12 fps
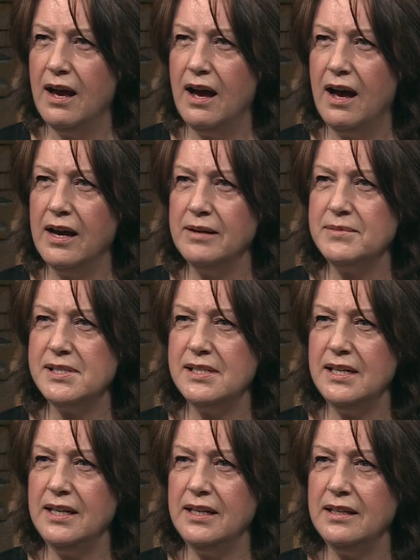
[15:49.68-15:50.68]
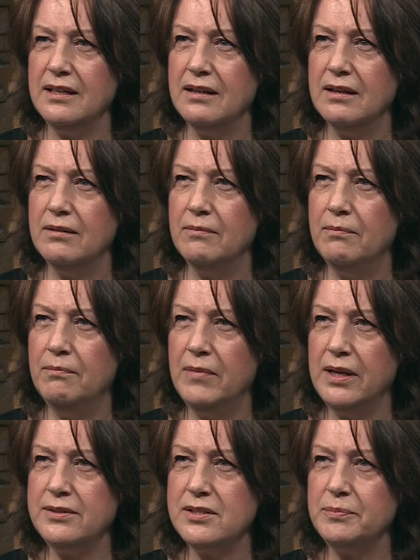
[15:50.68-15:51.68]
I'm seeing
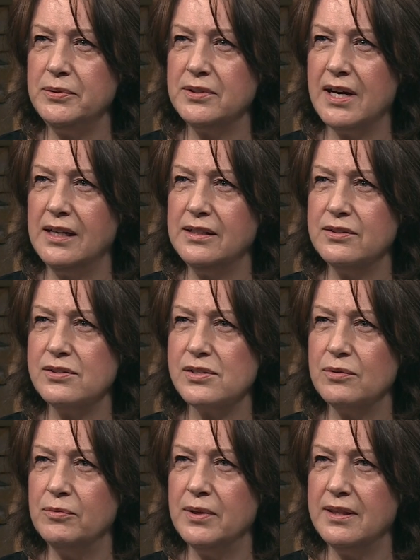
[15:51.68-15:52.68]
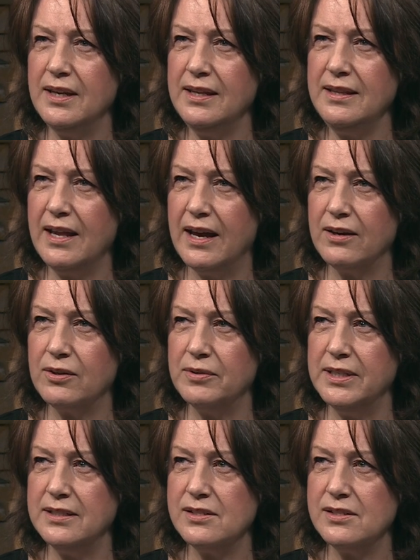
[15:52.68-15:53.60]
multiple colors within that green.